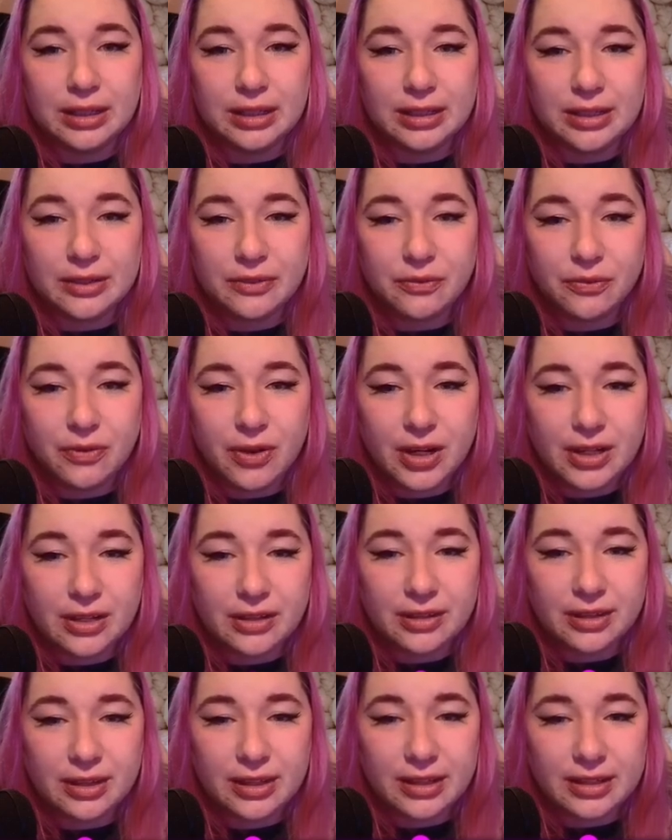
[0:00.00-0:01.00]
the funny
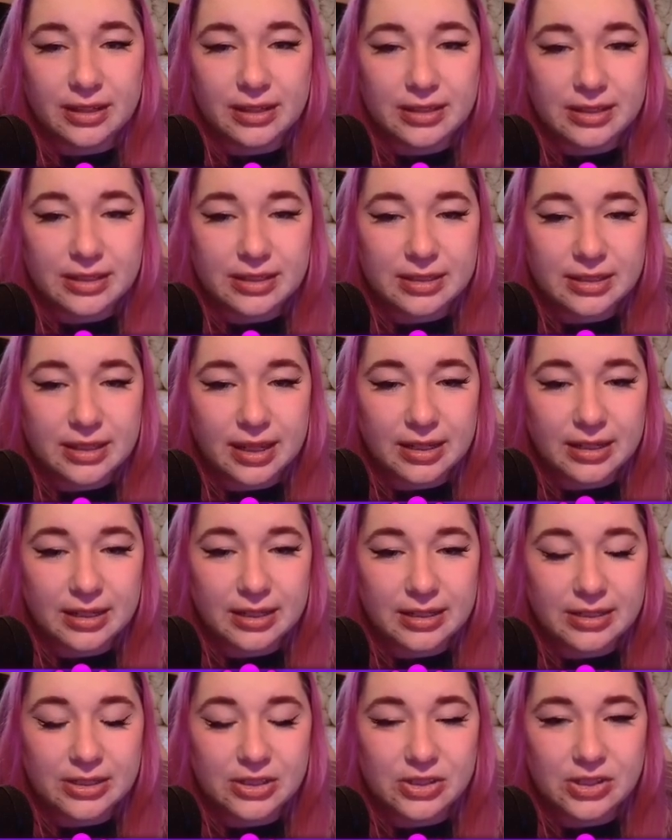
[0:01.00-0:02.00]
thing is that
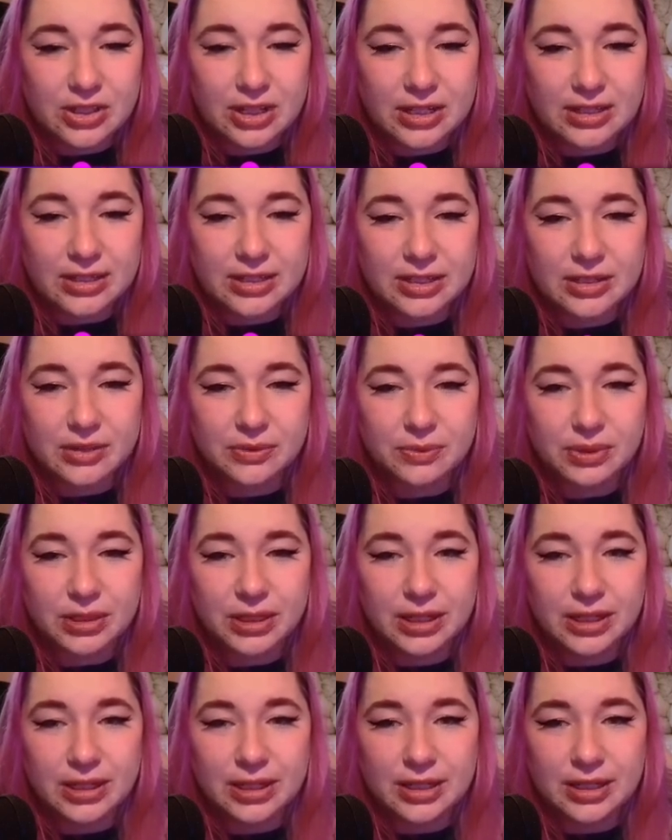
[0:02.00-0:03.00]
it changes
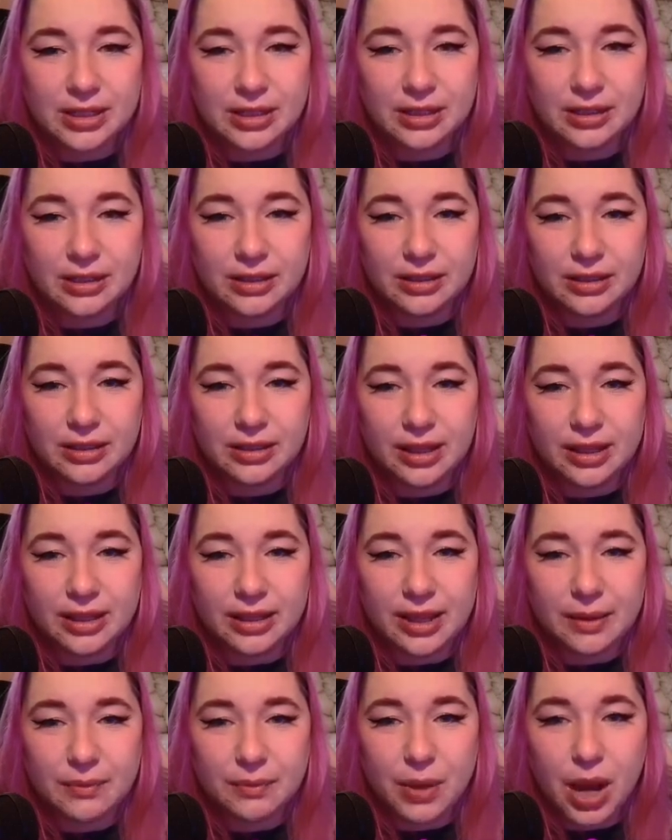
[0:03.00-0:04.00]
when I get, like,
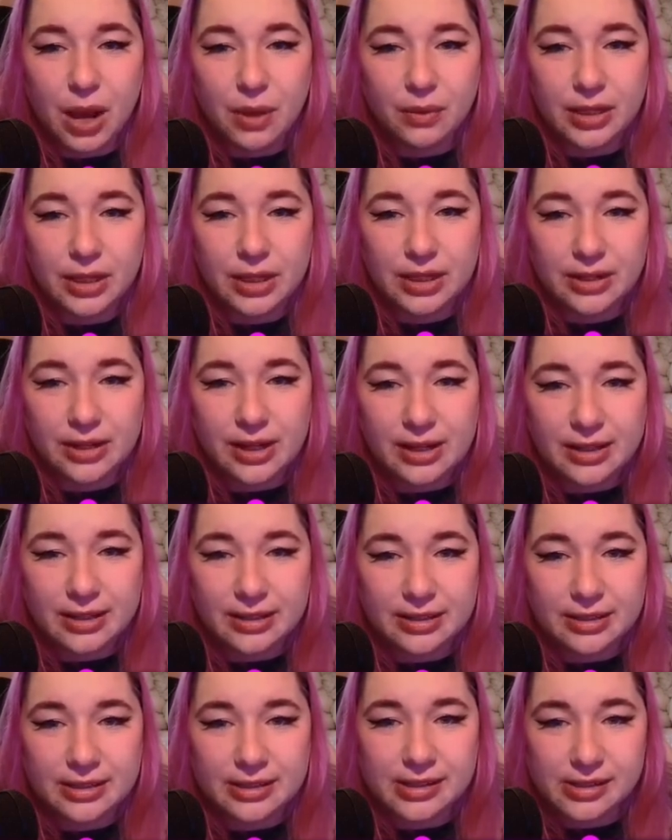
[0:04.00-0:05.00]
I'm out here and
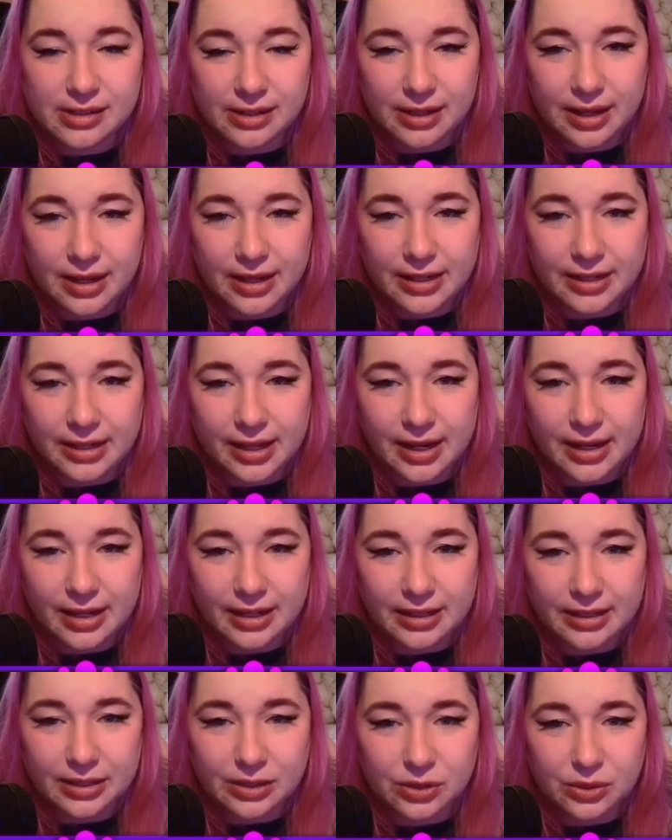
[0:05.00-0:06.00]
it's light and I
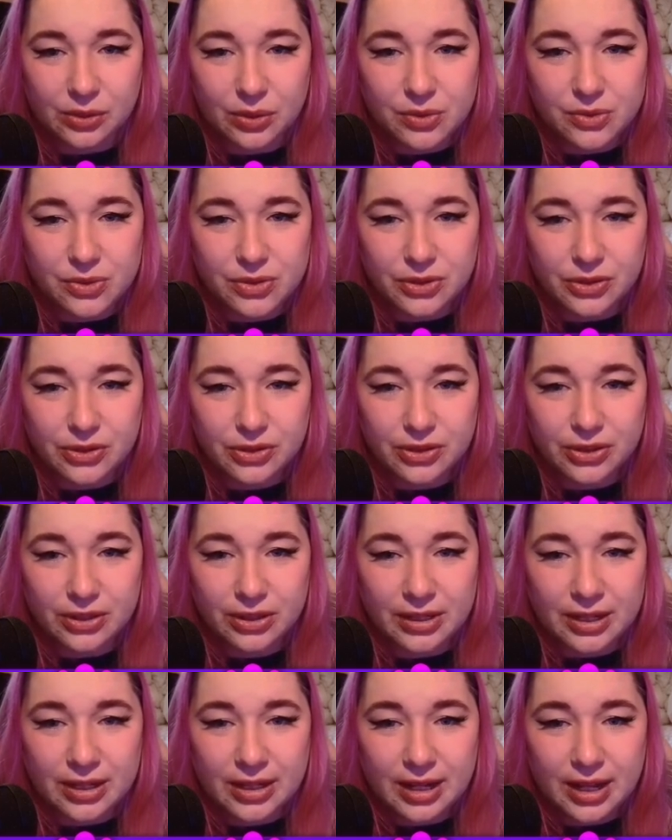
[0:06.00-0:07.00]
get closer
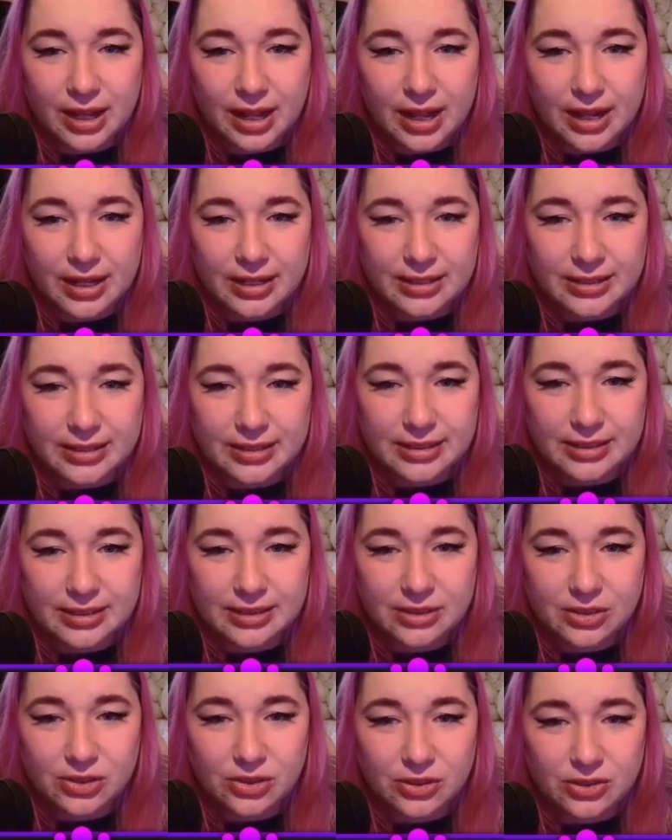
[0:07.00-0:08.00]
and it
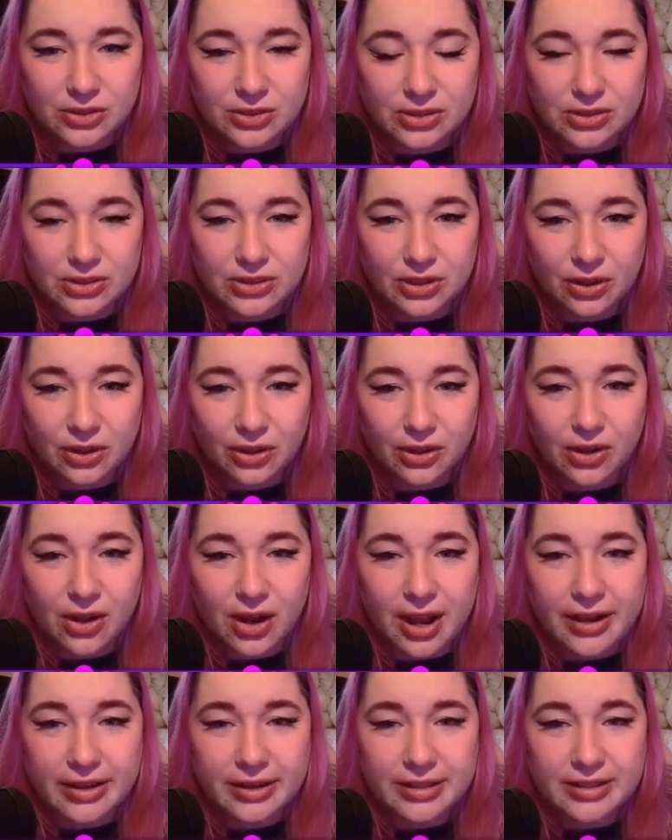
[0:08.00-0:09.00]
turns darker,
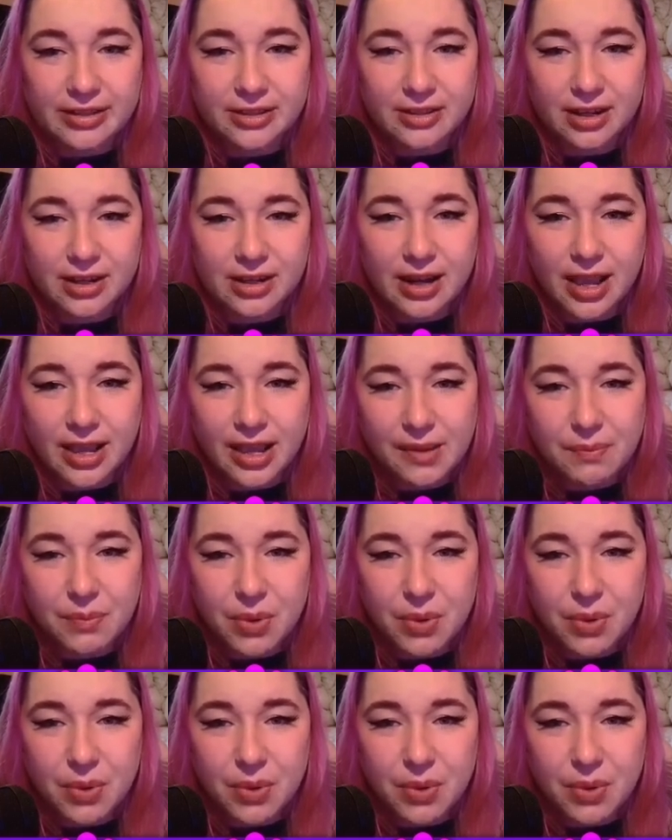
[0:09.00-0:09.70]
and it's not like a